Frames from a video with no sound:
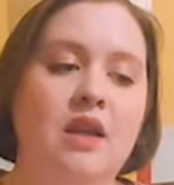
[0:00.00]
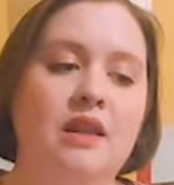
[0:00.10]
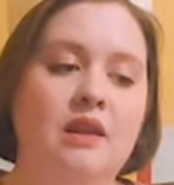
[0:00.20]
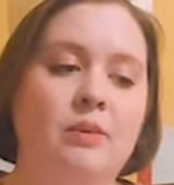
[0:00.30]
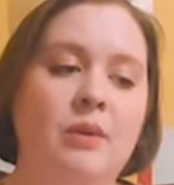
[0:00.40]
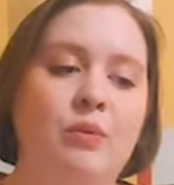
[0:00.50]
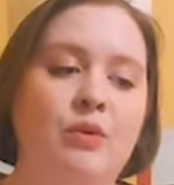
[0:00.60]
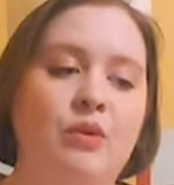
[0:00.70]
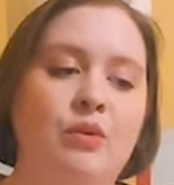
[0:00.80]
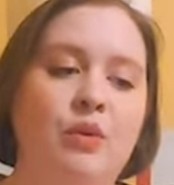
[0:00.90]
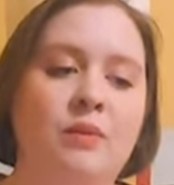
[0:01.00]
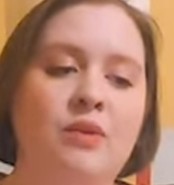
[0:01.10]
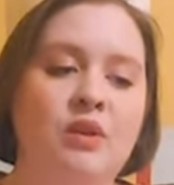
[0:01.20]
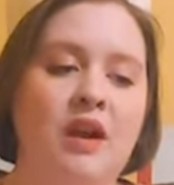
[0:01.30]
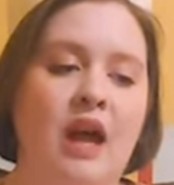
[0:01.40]
The people threw up
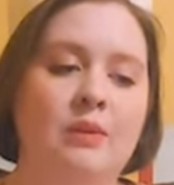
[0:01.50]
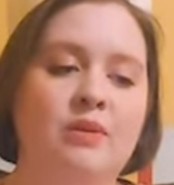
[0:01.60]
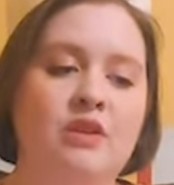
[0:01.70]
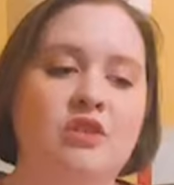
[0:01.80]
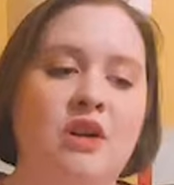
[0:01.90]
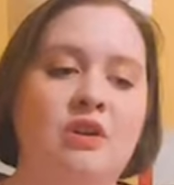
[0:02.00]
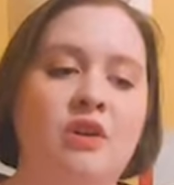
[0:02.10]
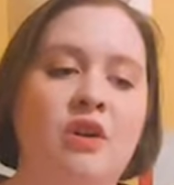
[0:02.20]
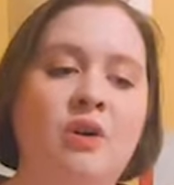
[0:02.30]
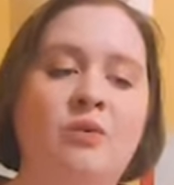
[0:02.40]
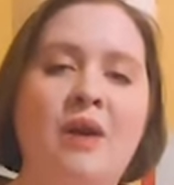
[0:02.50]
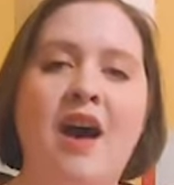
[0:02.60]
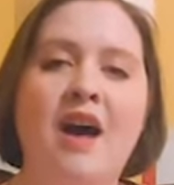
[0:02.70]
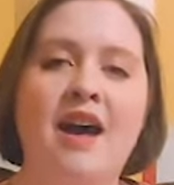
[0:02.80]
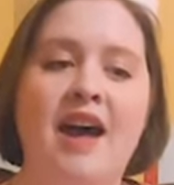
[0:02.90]
their caps and shouted,
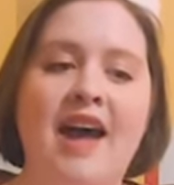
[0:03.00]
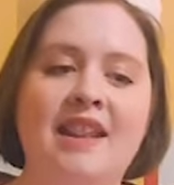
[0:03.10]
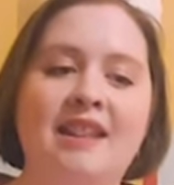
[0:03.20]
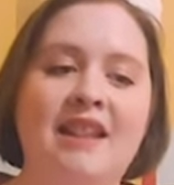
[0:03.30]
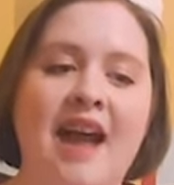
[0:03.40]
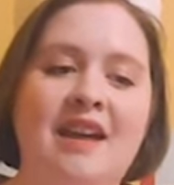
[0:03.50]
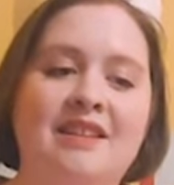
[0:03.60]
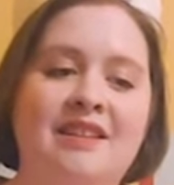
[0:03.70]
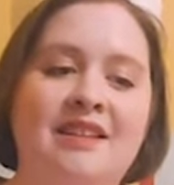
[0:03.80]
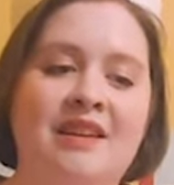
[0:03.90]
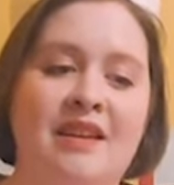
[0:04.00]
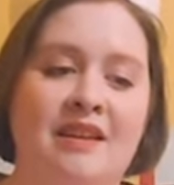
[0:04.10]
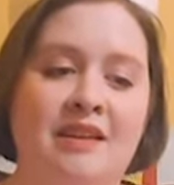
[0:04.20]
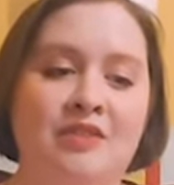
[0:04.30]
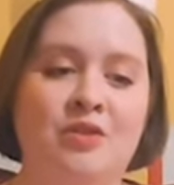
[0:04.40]
Hurrah! At last the
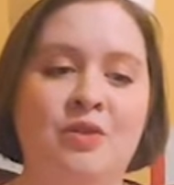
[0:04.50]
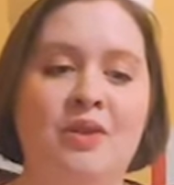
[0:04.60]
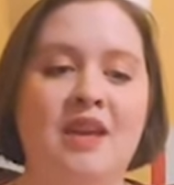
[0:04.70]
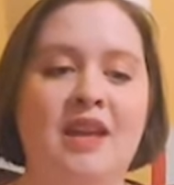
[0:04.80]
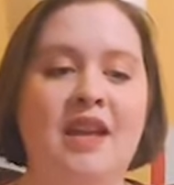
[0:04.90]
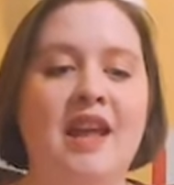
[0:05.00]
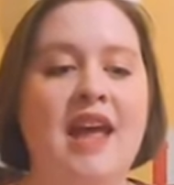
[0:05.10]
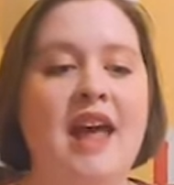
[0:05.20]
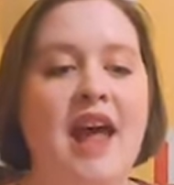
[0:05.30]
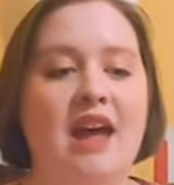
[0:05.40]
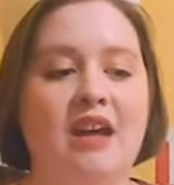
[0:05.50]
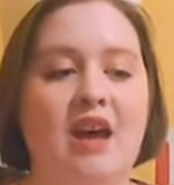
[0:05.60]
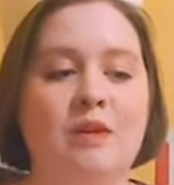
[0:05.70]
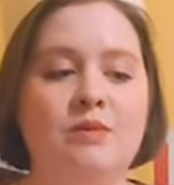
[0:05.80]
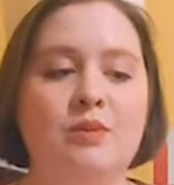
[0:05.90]
true king had
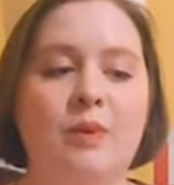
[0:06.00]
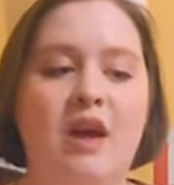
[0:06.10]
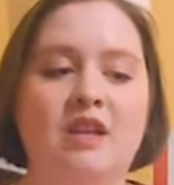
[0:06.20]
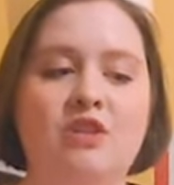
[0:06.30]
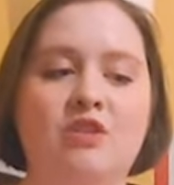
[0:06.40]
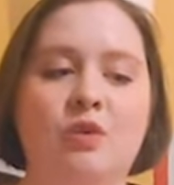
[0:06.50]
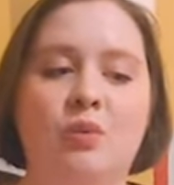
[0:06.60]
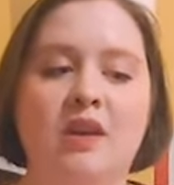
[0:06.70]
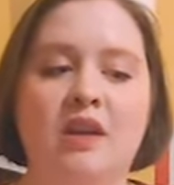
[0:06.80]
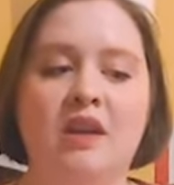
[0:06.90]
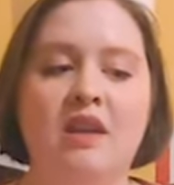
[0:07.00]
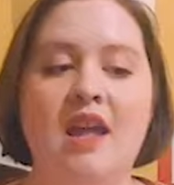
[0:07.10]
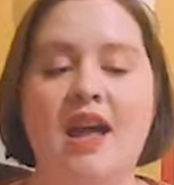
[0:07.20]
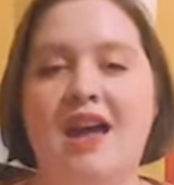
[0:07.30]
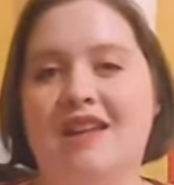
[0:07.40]
come to punish the wicked
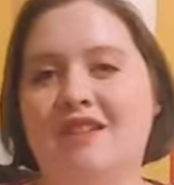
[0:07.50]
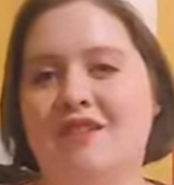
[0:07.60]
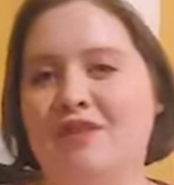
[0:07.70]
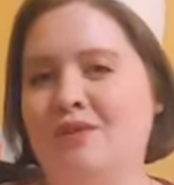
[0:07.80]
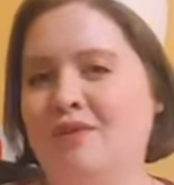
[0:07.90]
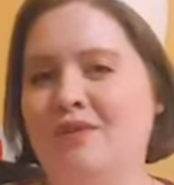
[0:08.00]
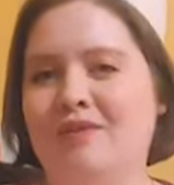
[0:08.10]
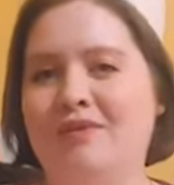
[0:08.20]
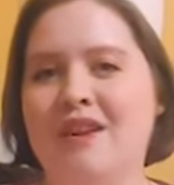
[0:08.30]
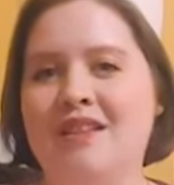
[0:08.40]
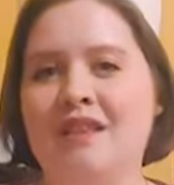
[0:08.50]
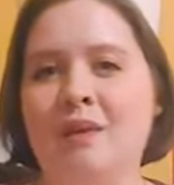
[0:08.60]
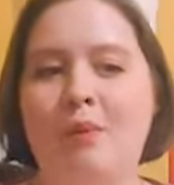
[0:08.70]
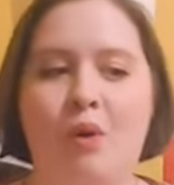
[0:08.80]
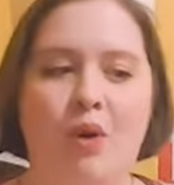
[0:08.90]
and to defend the
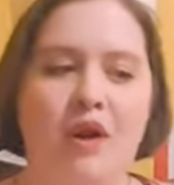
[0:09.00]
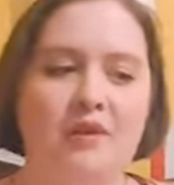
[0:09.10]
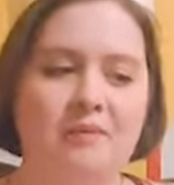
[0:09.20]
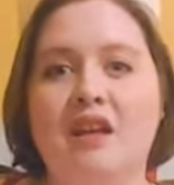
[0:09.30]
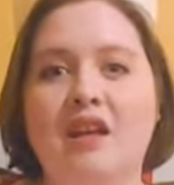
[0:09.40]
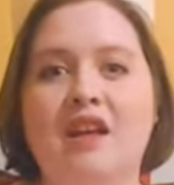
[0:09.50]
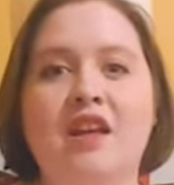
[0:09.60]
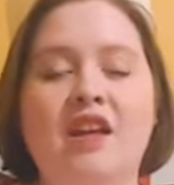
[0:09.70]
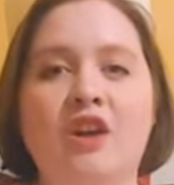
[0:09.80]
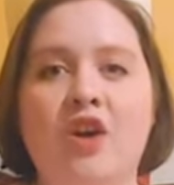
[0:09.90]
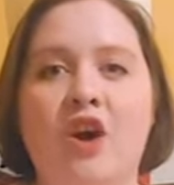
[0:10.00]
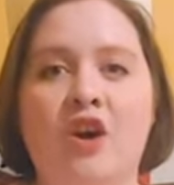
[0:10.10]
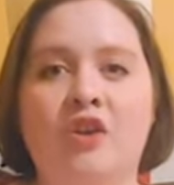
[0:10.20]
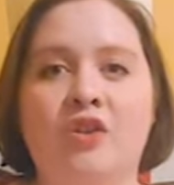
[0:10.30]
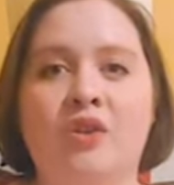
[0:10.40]
poor. King
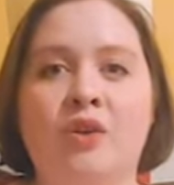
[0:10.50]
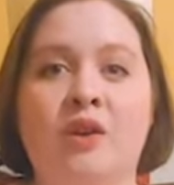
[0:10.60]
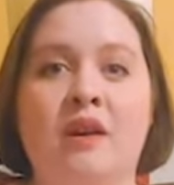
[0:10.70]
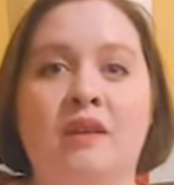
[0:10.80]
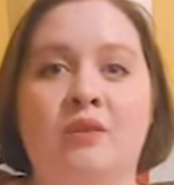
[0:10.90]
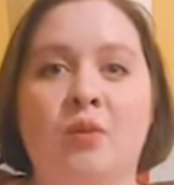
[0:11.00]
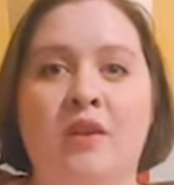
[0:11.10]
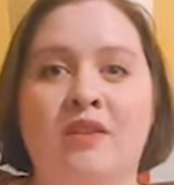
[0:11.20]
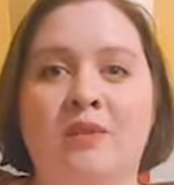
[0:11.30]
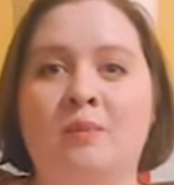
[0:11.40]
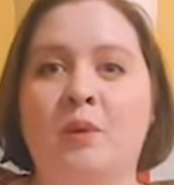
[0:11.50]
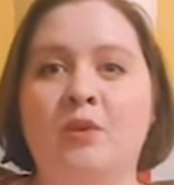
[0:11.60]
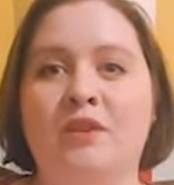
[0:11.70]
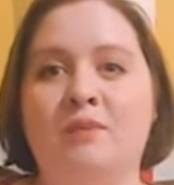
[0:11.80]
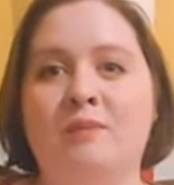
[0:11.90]
Arthur is one of the
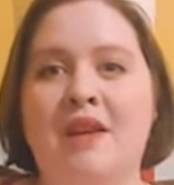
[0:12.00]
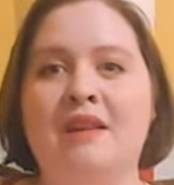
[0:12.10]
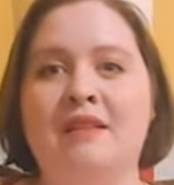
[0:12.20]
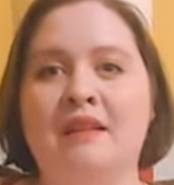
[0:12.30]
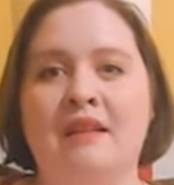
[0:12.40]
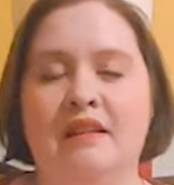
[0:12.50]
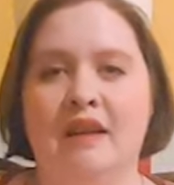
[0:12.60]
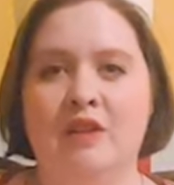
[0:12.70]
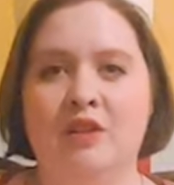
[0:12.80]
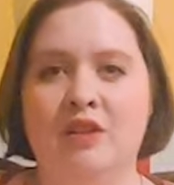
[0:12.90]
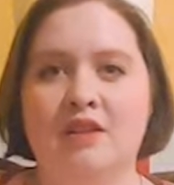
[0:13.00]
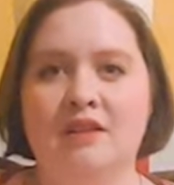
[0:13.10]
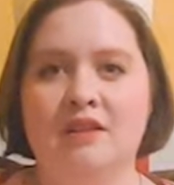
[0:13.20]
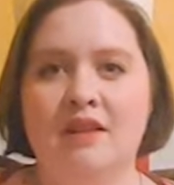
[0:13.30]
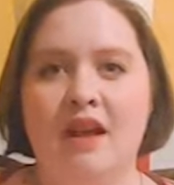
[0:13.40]
most amazing
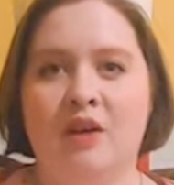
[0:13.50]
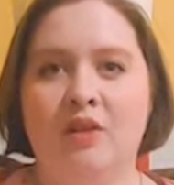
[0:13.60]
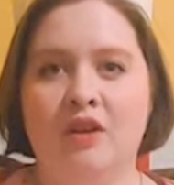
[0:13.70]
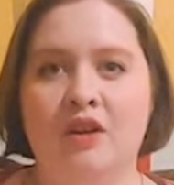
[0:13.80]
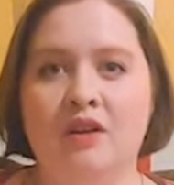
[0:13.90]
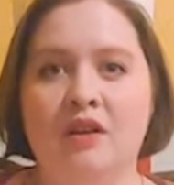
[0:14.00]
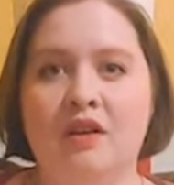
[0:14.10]
legends out there.